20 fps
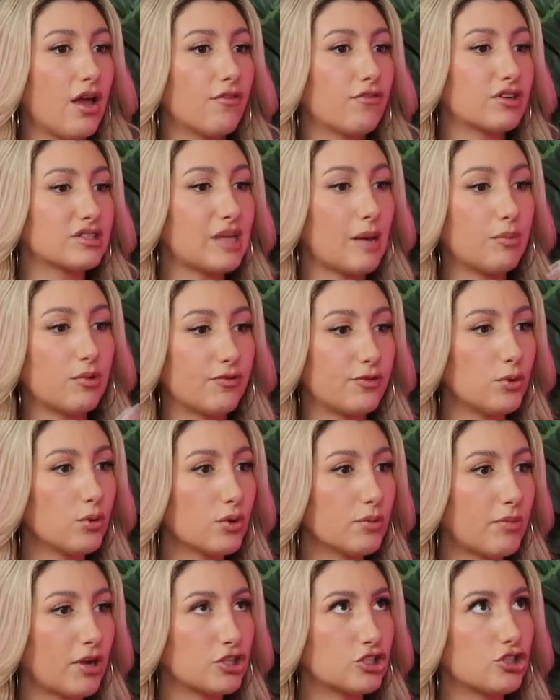for example, if you
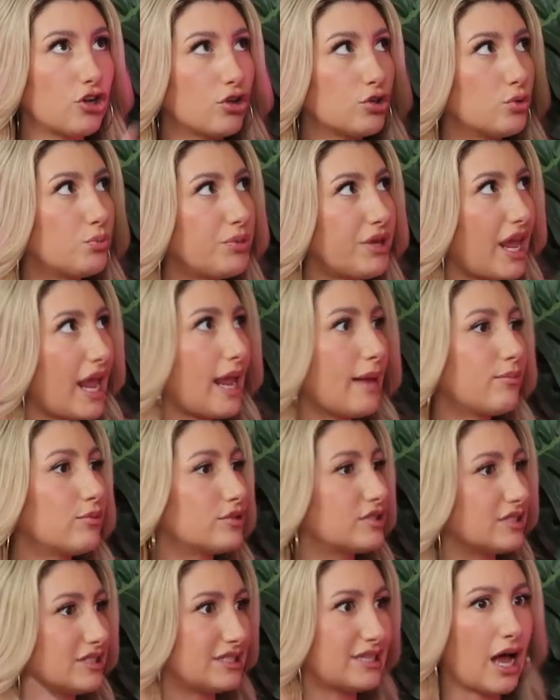were in Montreal, you'd be
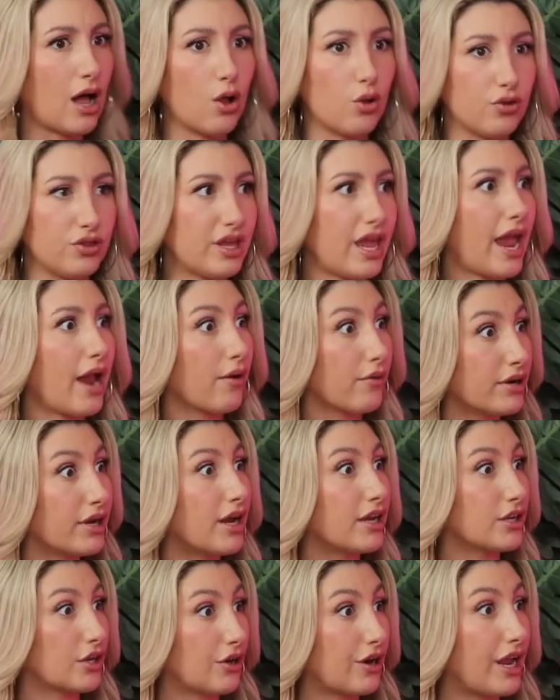able to tell the
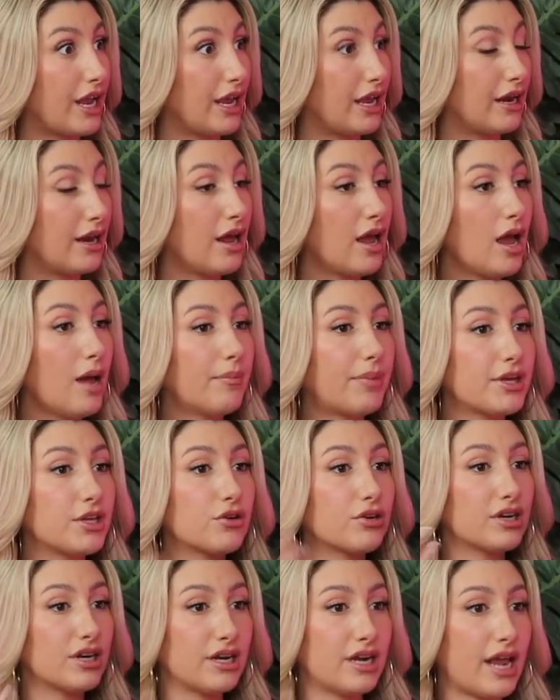area you're in, but
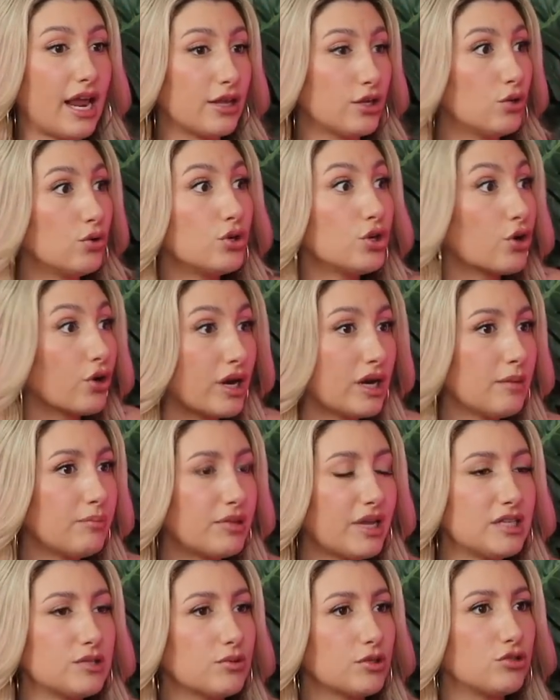you're in a
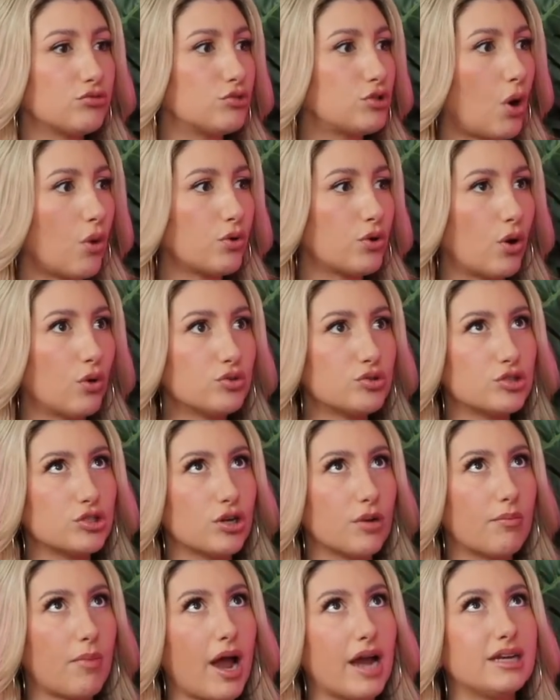place where you don't know, so
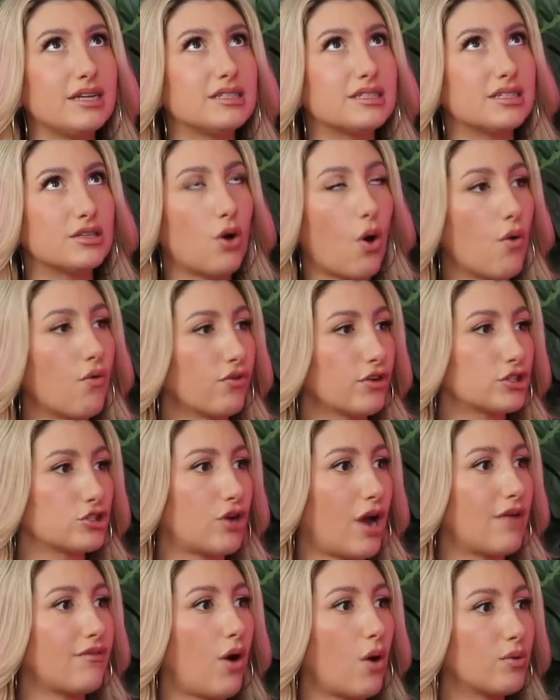your mind is in
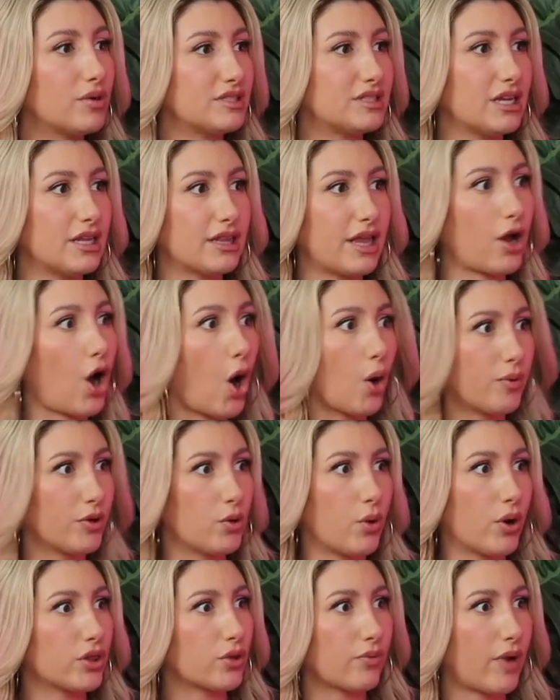overdrive, always thinking like, are we
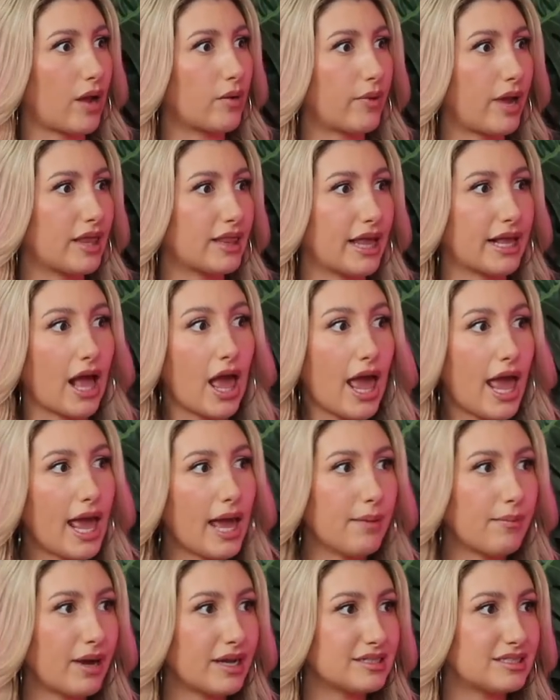going the right way? Like,
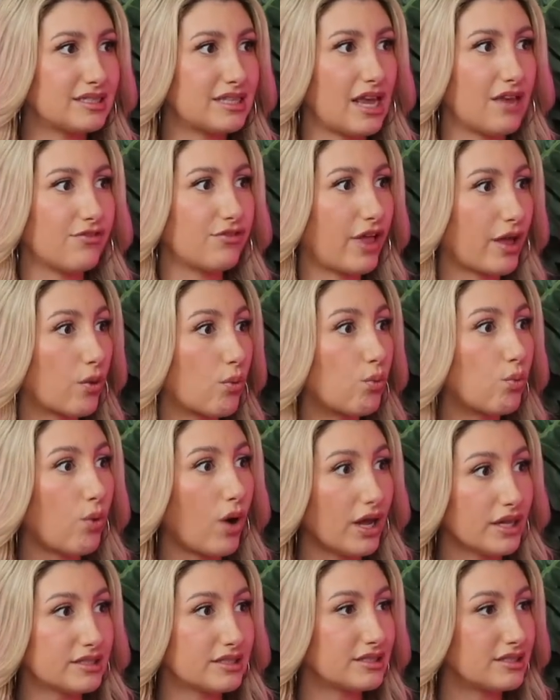am I safe? Like,
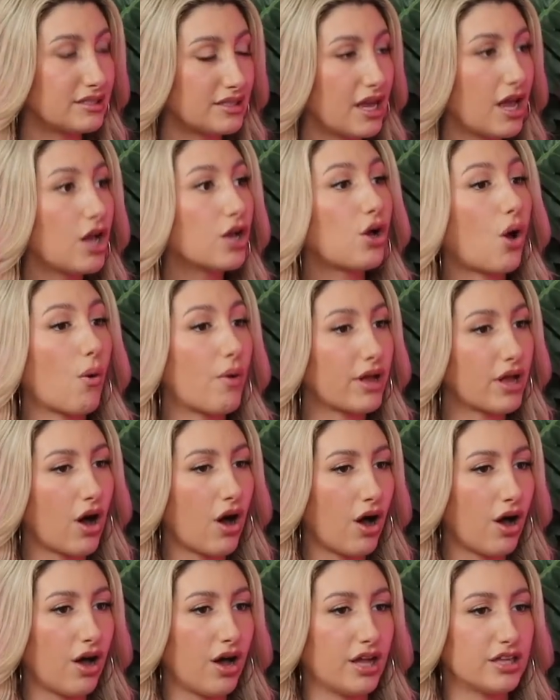what's going
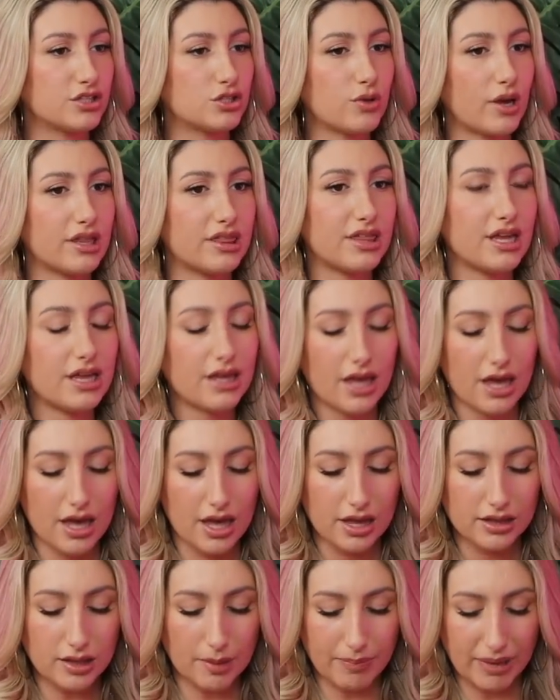on? So I think
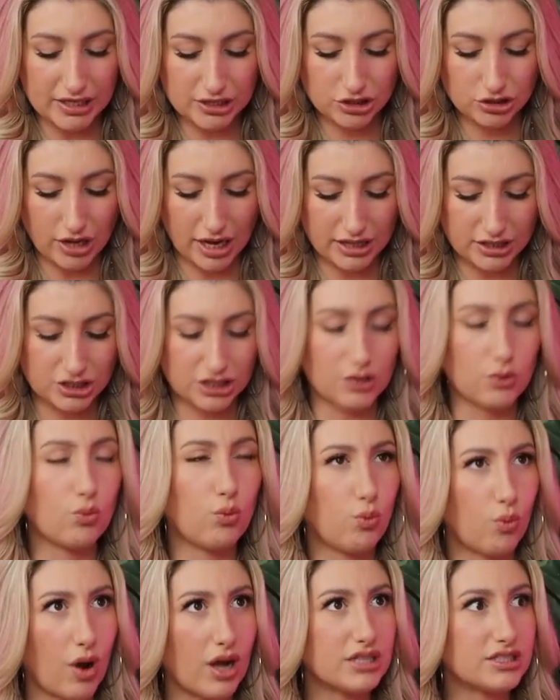the best strategy
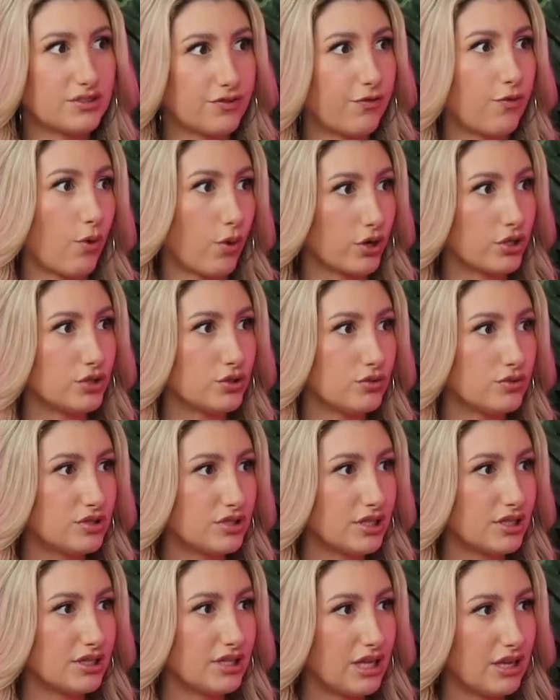was for you
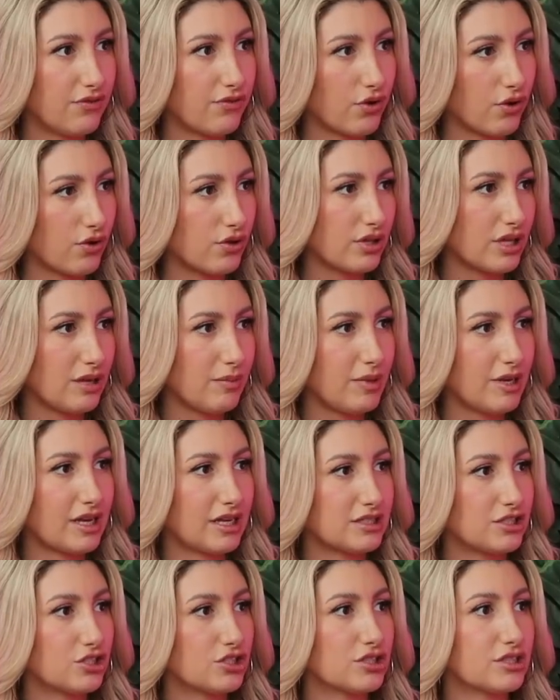to leave early
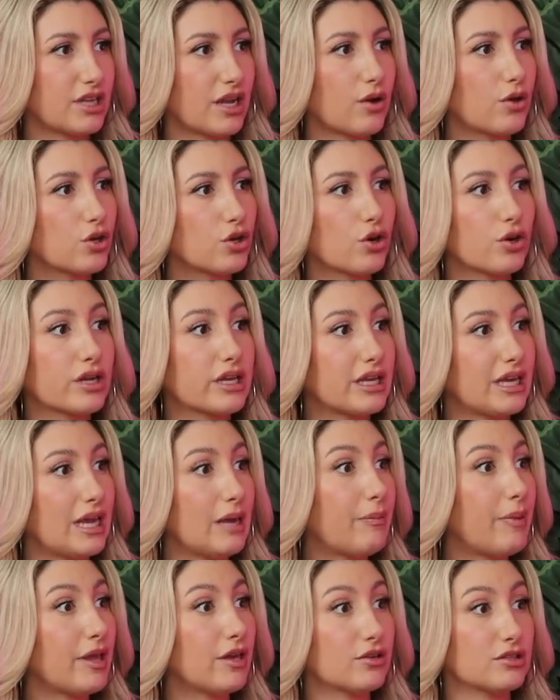because it's just like you're
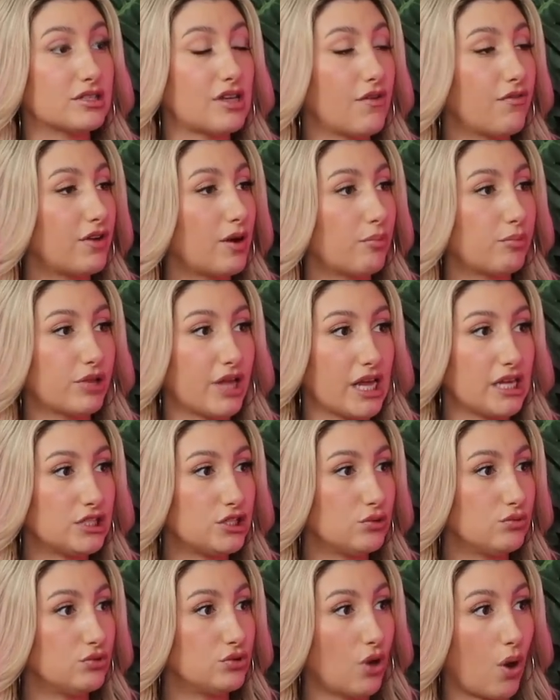keeping yourself in a
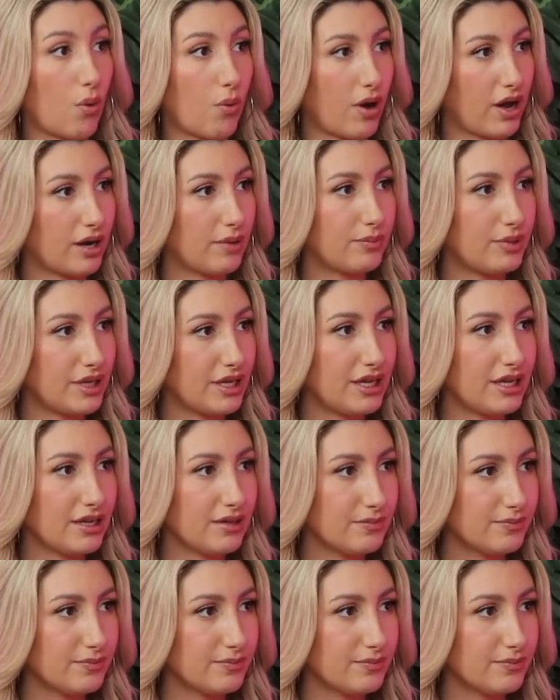place you don't want to be.